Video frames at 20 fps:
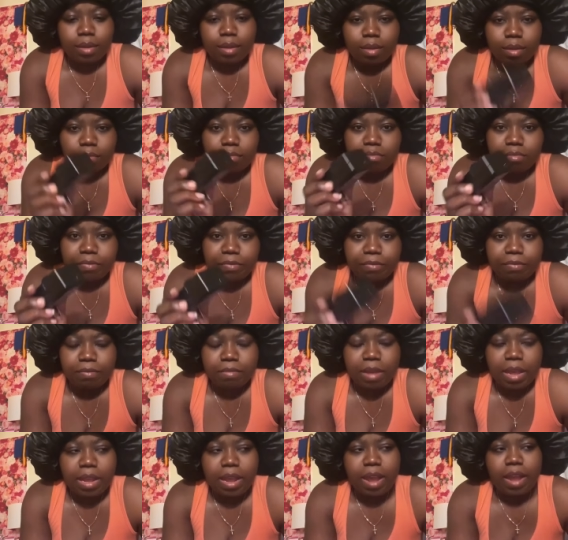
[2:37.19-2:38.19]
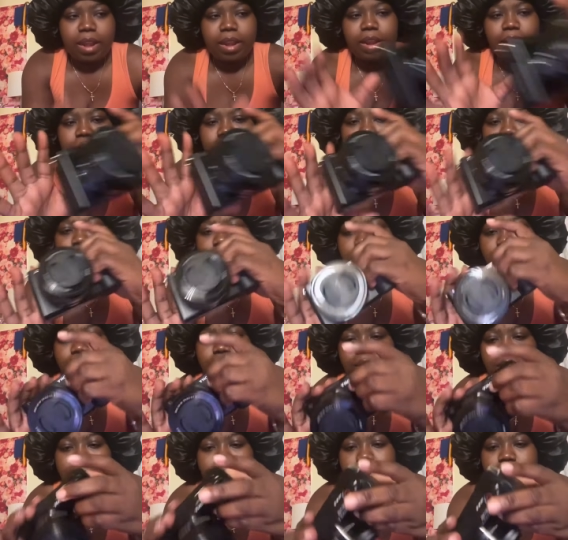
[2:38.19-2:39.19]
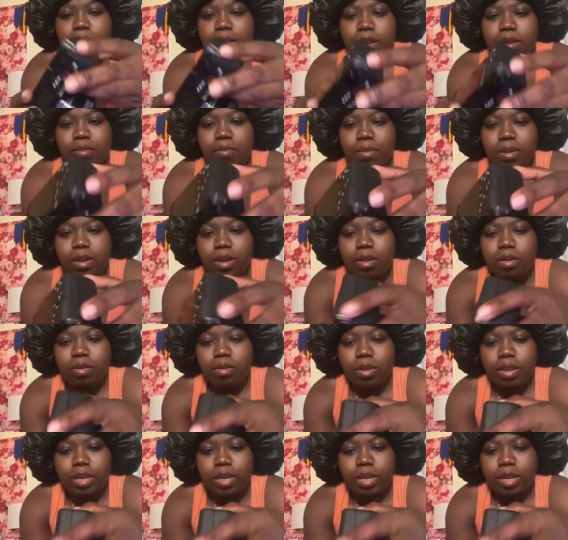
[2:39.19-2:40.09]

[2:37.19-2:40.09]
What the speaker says: I got it. And now I'm gonna go ahead and take